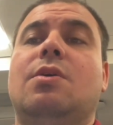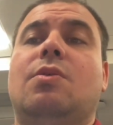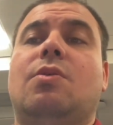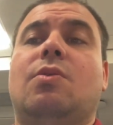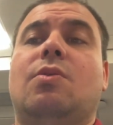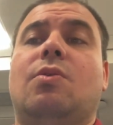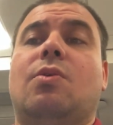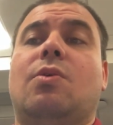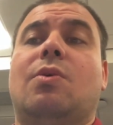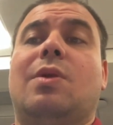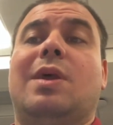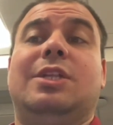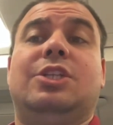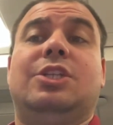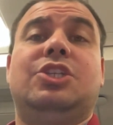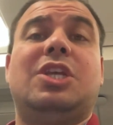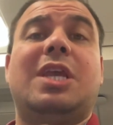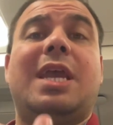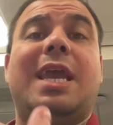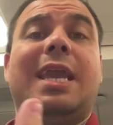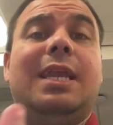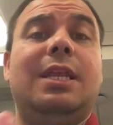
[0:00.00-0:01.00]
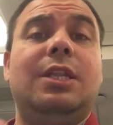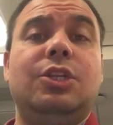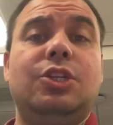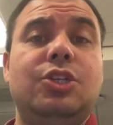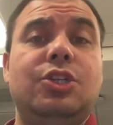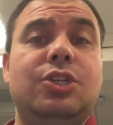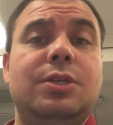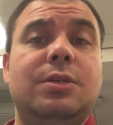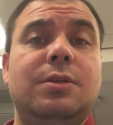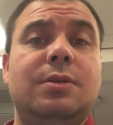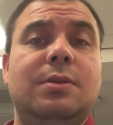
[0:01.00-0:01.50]
or a
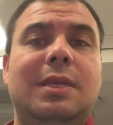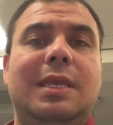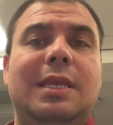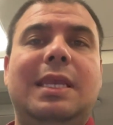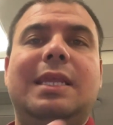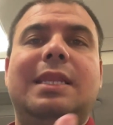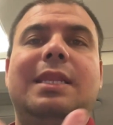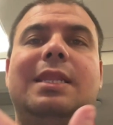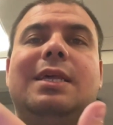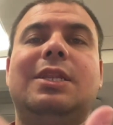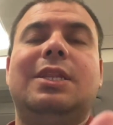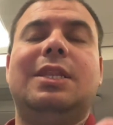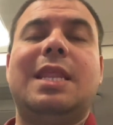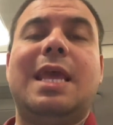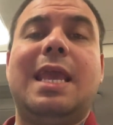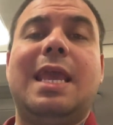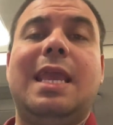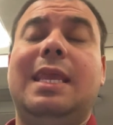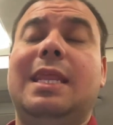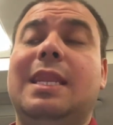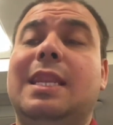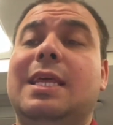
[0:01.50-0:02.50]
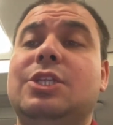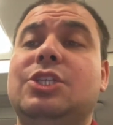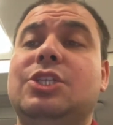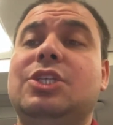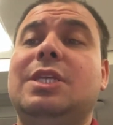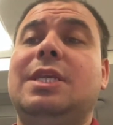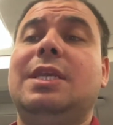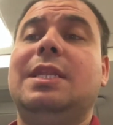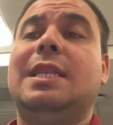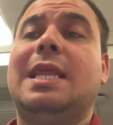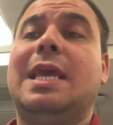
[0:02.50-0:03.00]
change in a
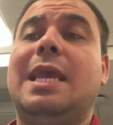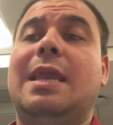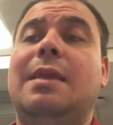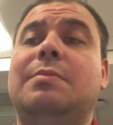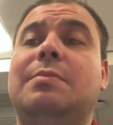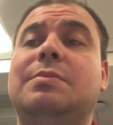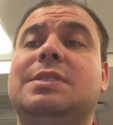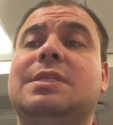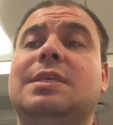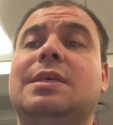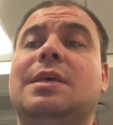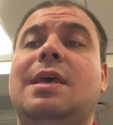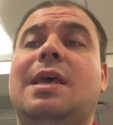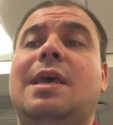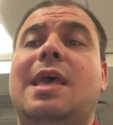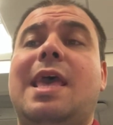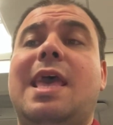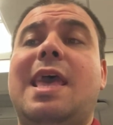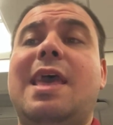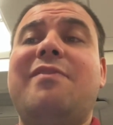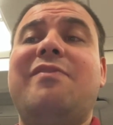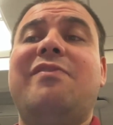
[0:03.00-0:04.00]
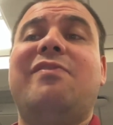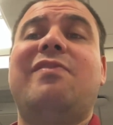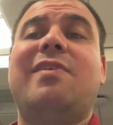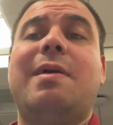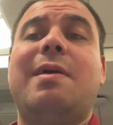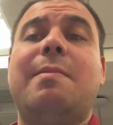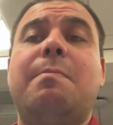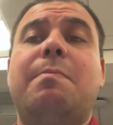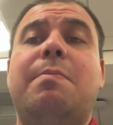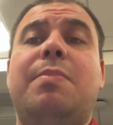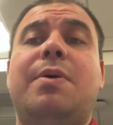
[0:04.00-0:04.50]
gene named
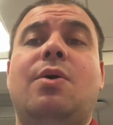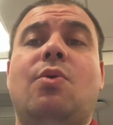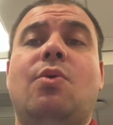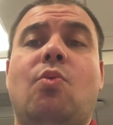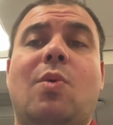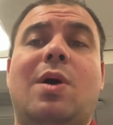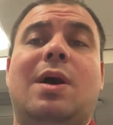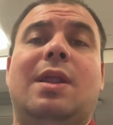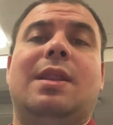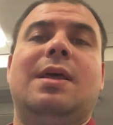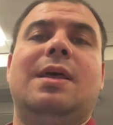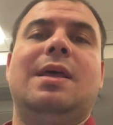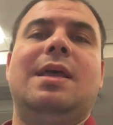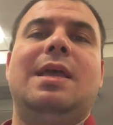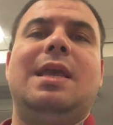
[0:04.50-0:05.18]
FMP1,